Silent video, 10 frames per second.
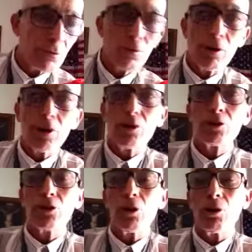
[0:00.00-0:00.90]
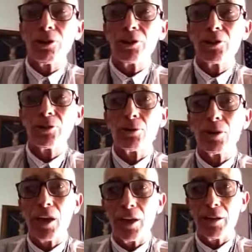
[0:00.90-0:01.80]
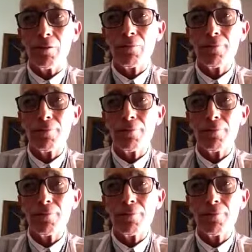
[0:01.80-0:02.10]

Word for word: with your toys today?